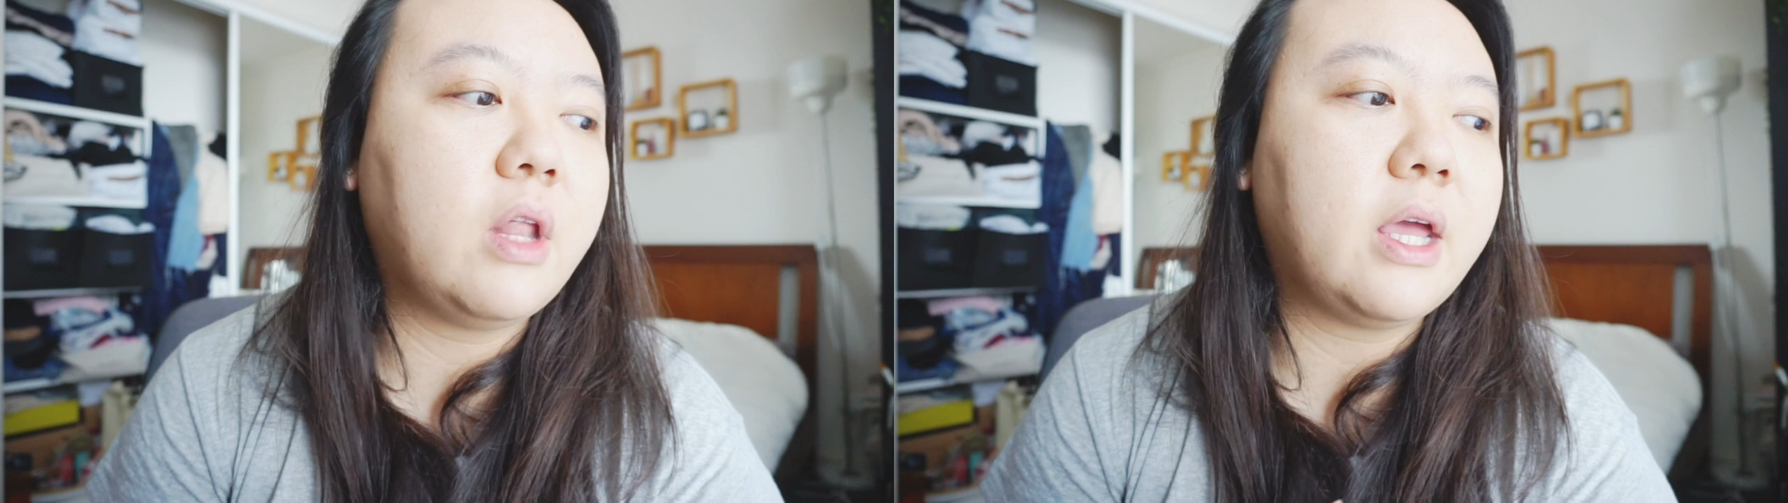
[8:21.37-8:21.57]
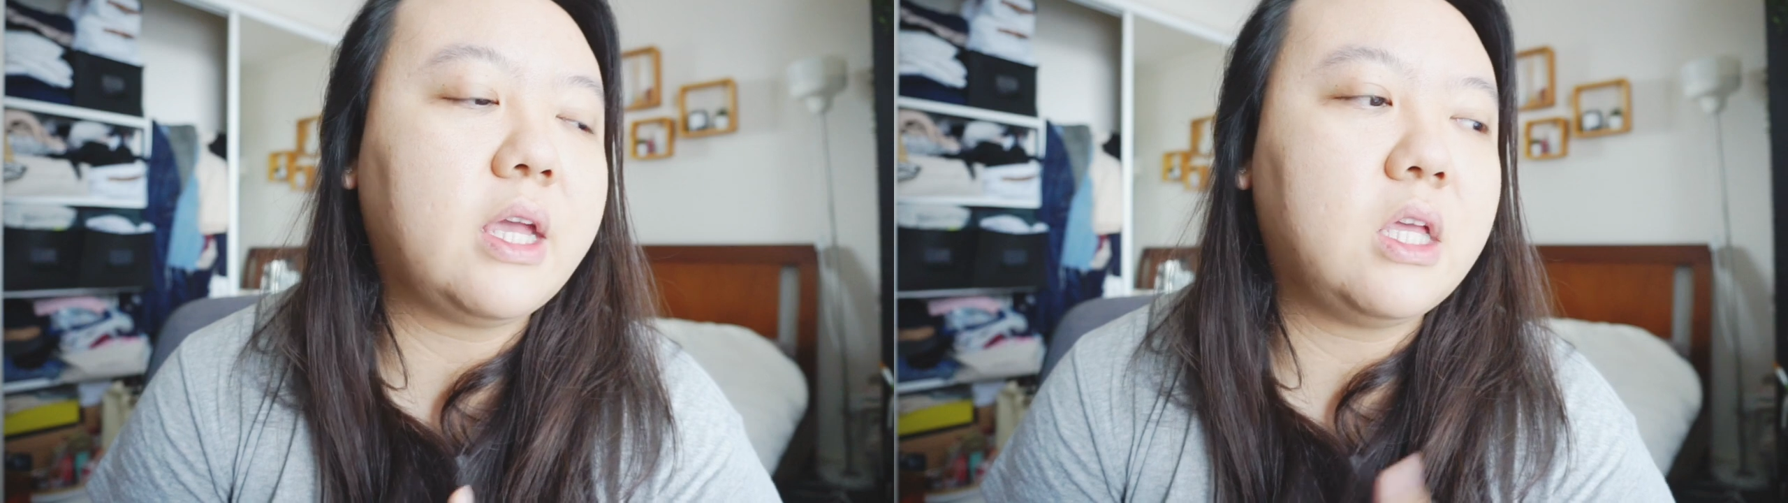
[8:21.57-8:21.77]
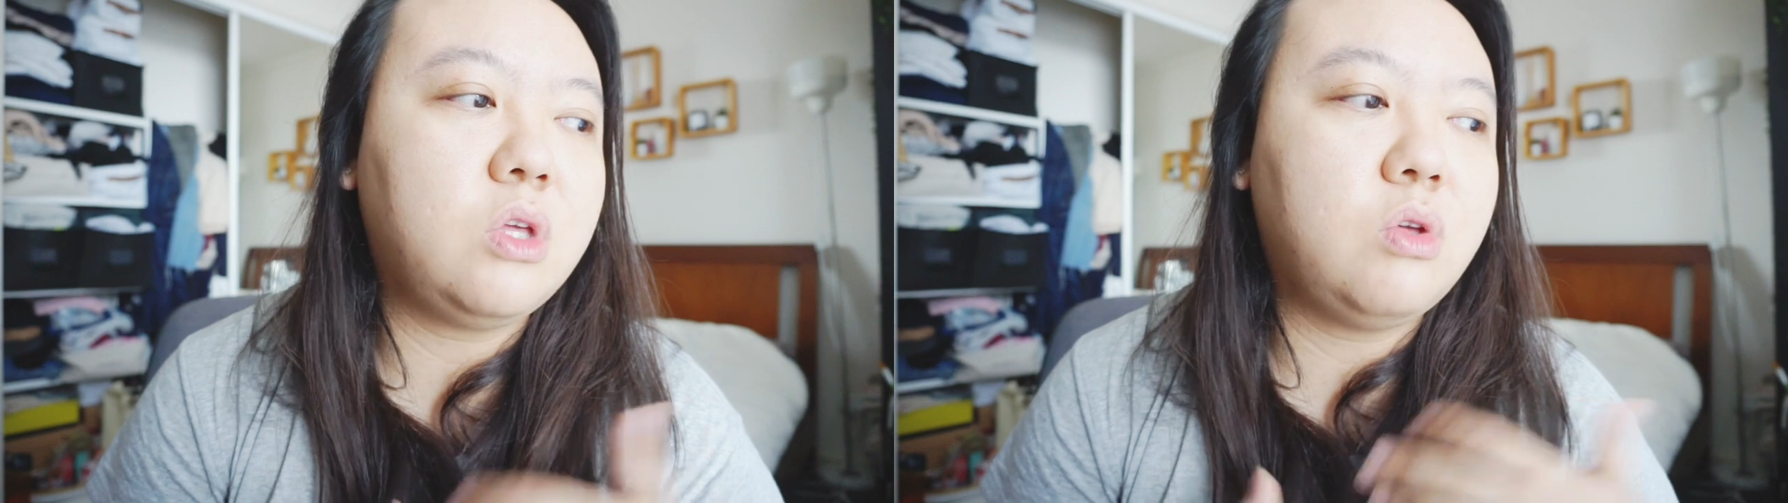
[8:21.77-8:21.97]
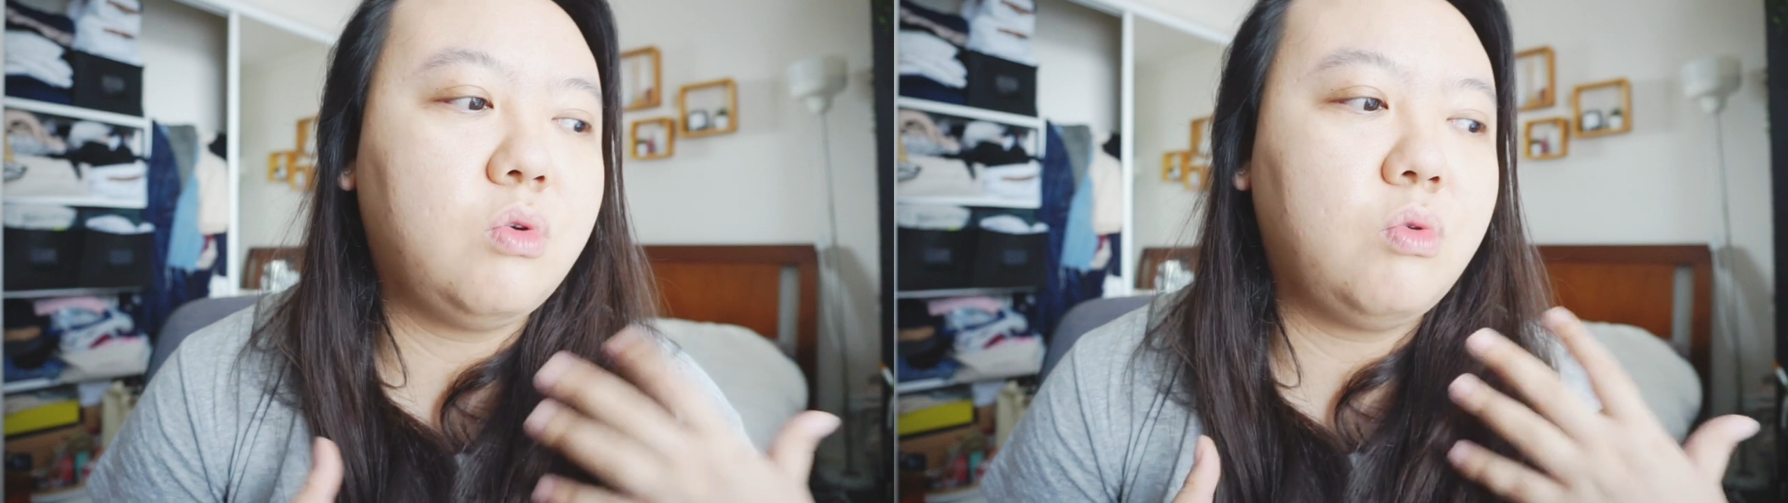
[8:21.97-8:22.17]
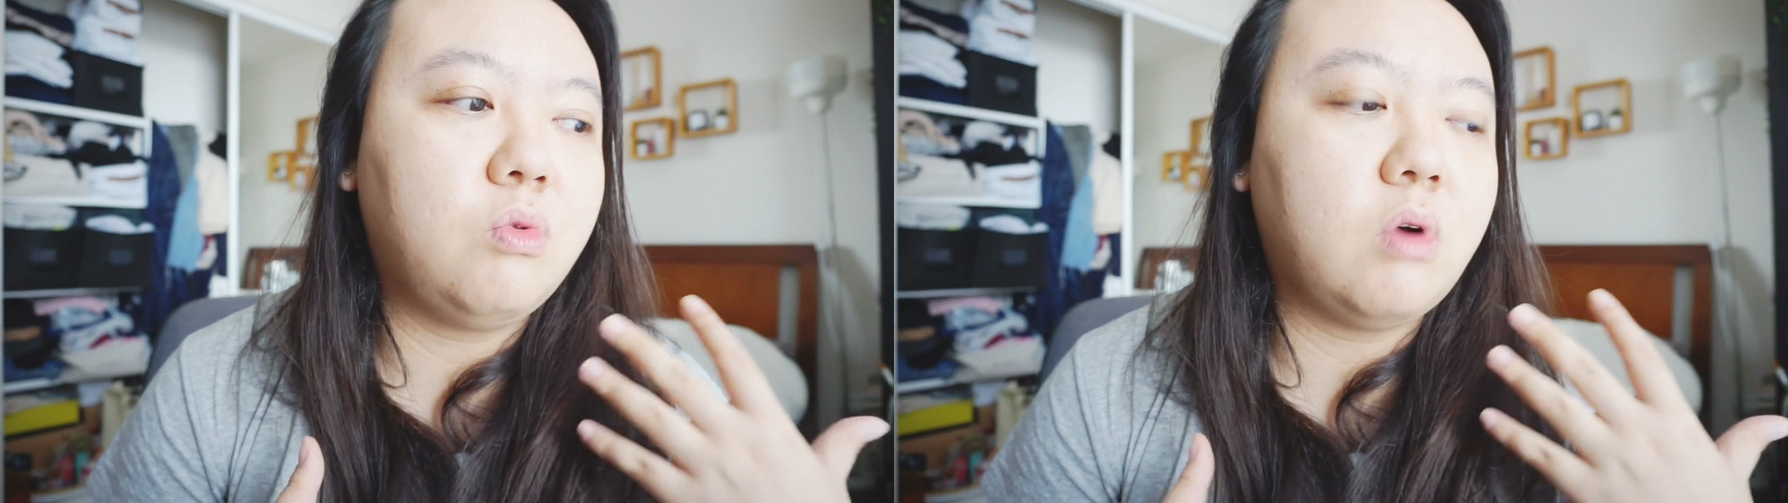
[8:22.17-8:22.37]
like
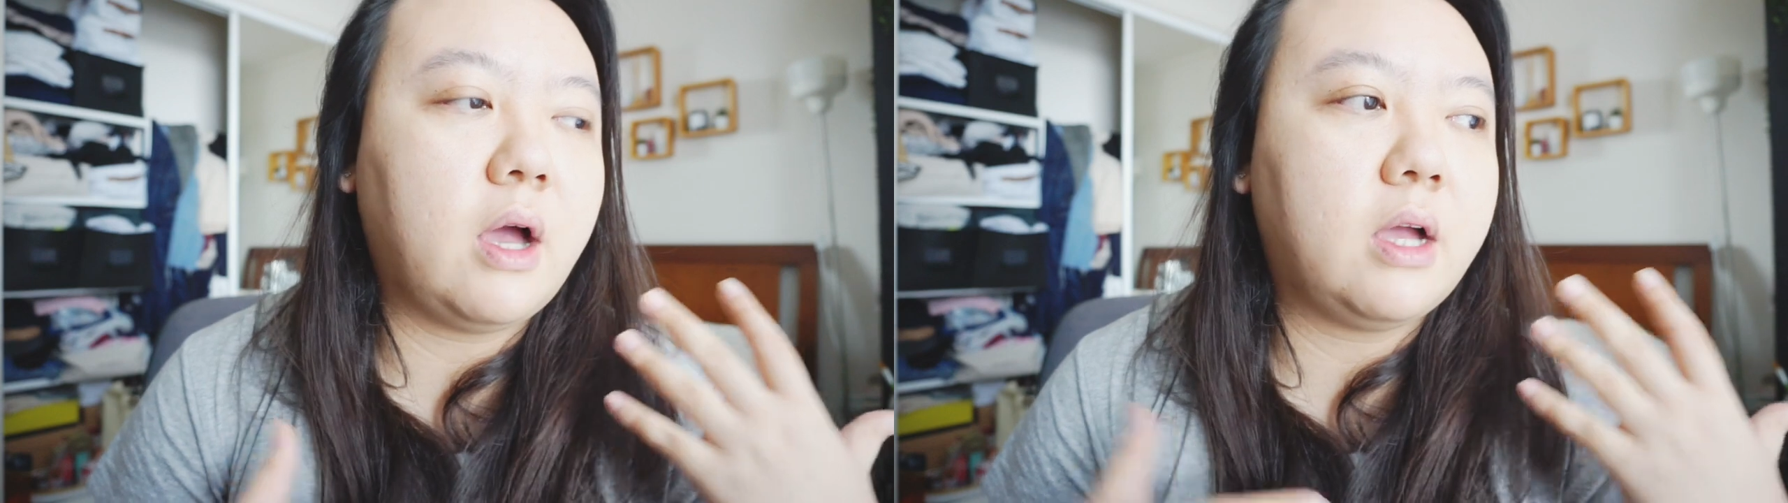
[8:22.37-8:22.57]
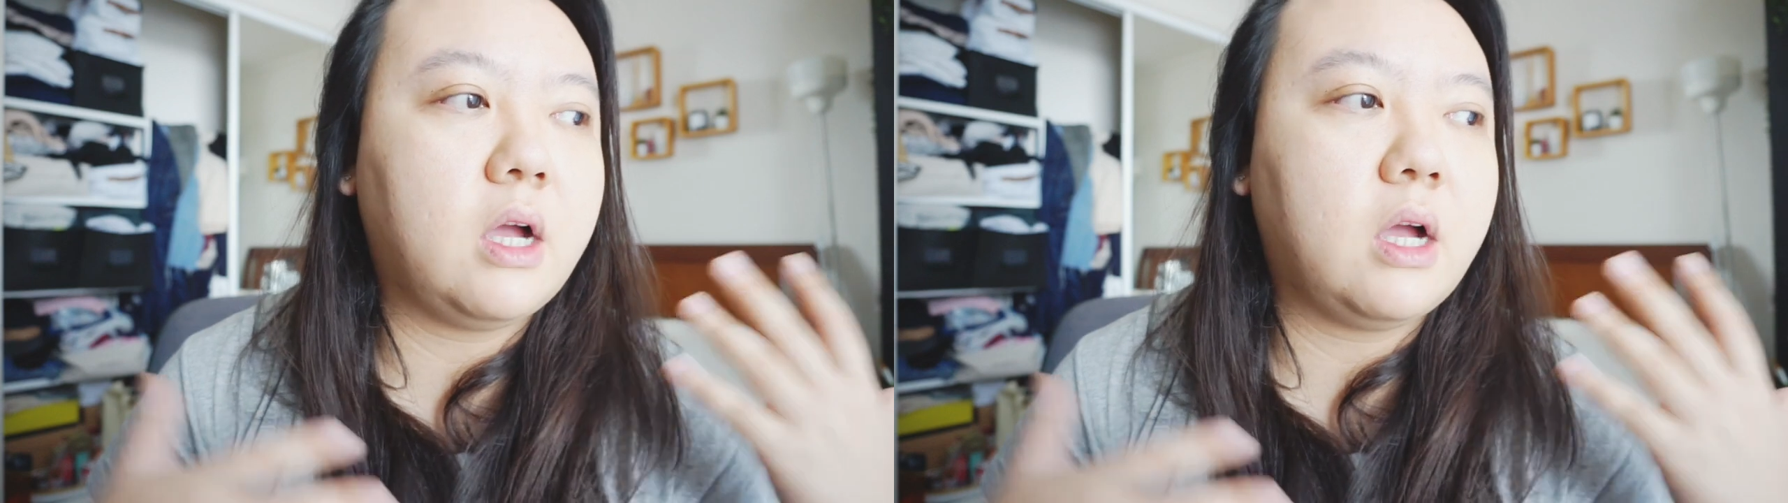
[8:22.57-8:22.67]
you I,